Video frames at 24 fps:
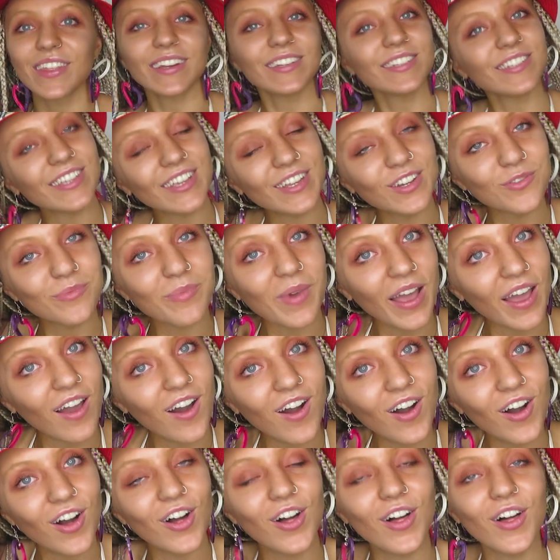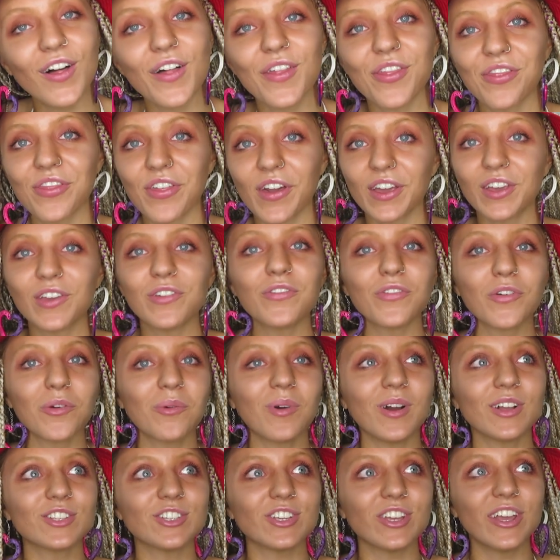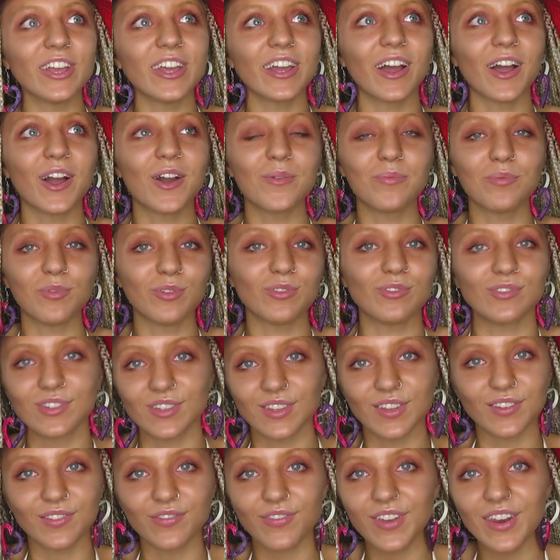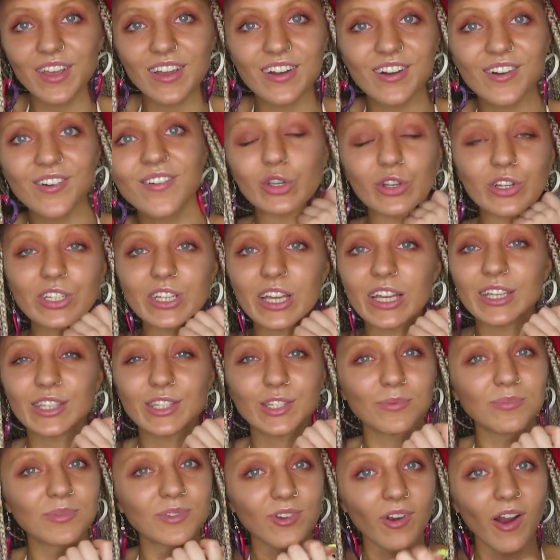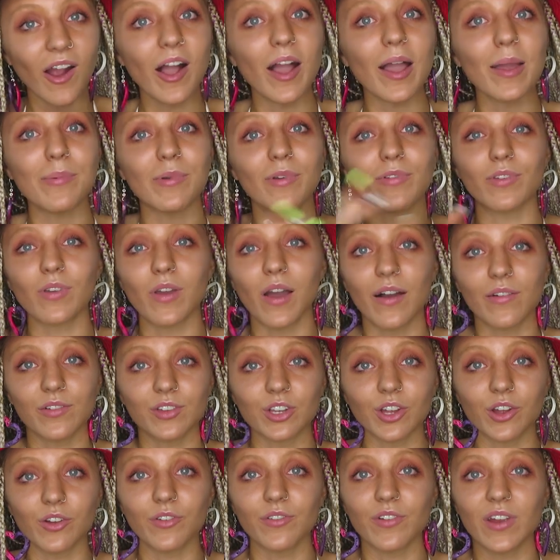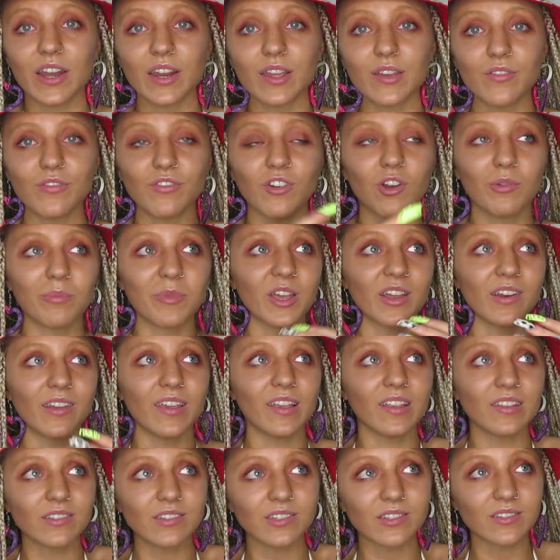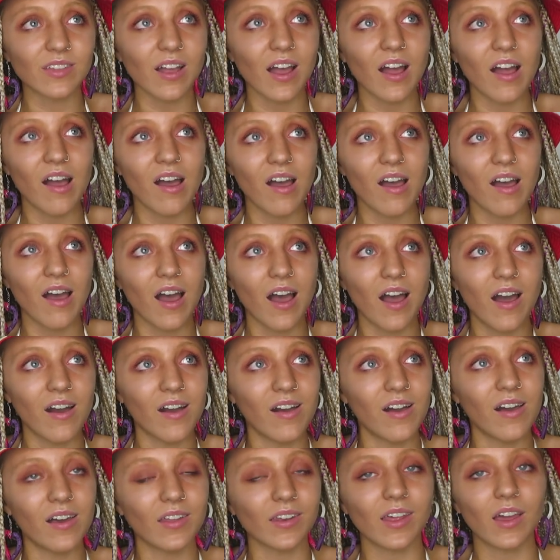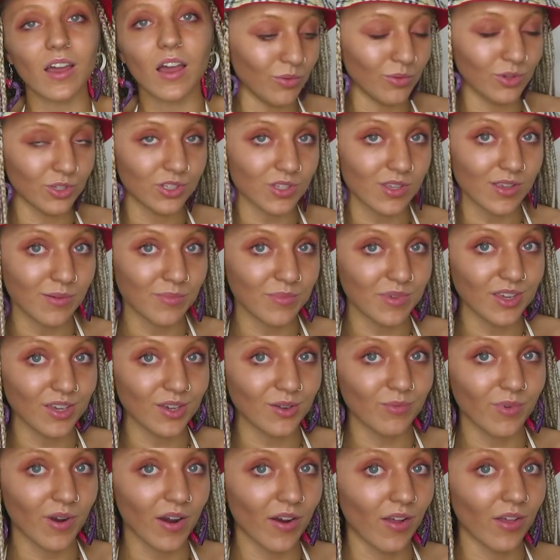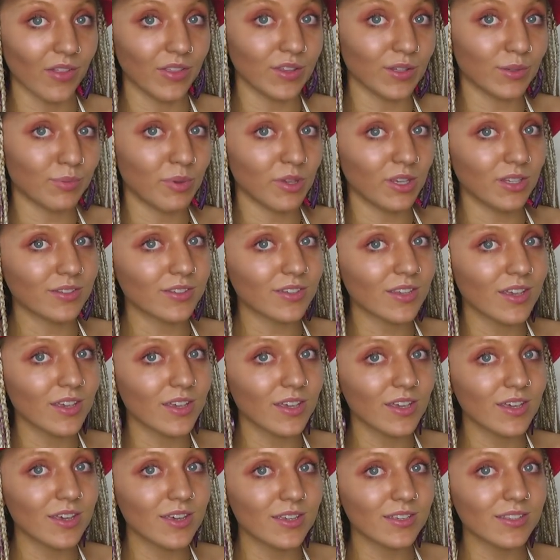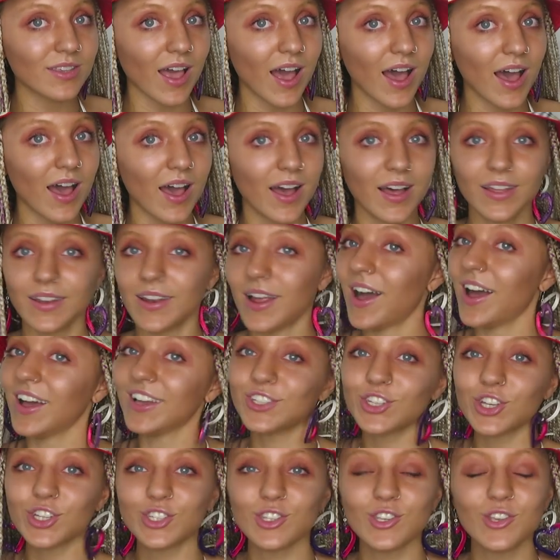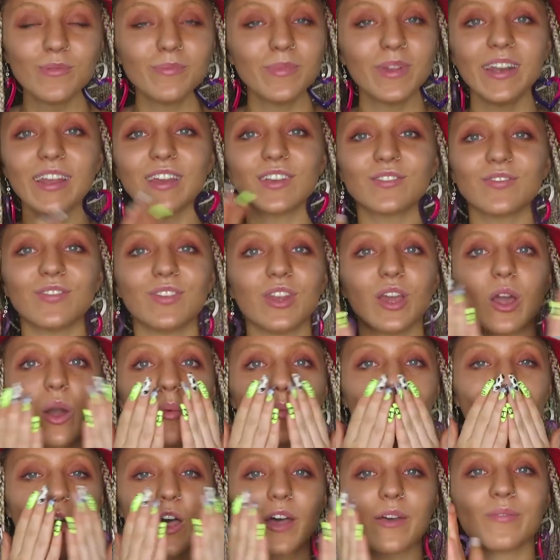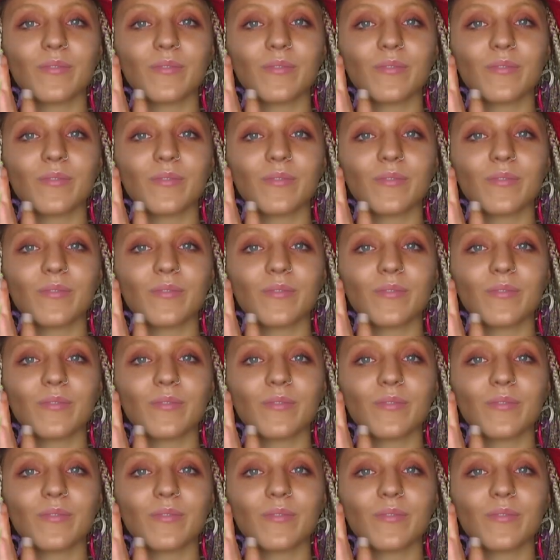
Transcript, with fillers: that is the end of my haul thank you for watching i hope you enjoyed this video Be sure to hit subscribe if you haven't already follow me on insta and you will see me wear all these pieces and i shall see you in my next video